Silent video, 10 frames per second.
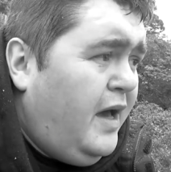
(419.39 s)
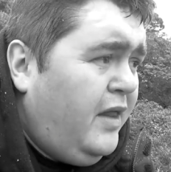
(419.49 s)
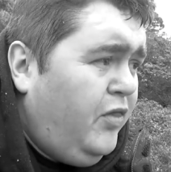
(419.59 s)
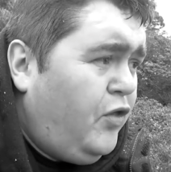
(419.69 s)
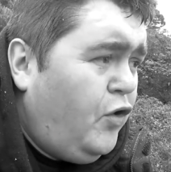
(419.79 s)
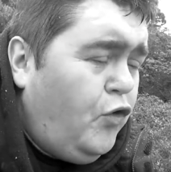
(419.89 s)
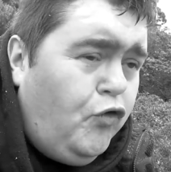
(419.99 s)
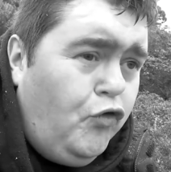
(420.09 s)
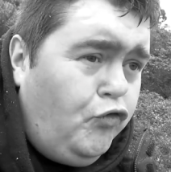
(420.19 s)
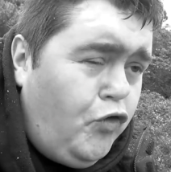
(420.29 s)
the
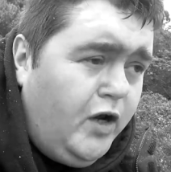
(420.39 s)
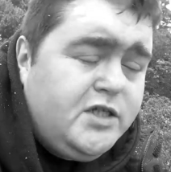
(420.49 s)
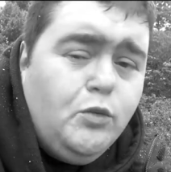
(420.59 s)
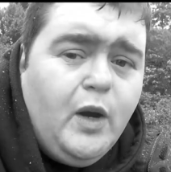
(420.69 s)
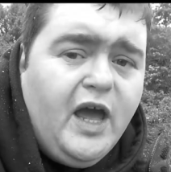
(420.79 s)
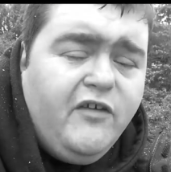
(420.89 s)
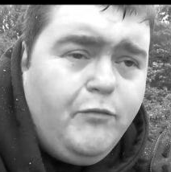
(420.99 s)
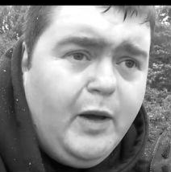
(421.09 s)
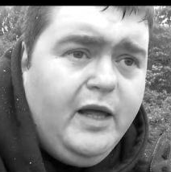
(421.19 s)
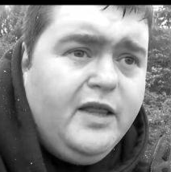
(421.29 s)
reason why
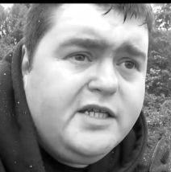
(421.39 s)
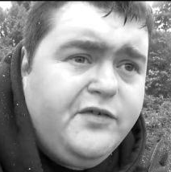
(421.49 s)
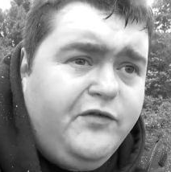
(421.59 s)
I've made this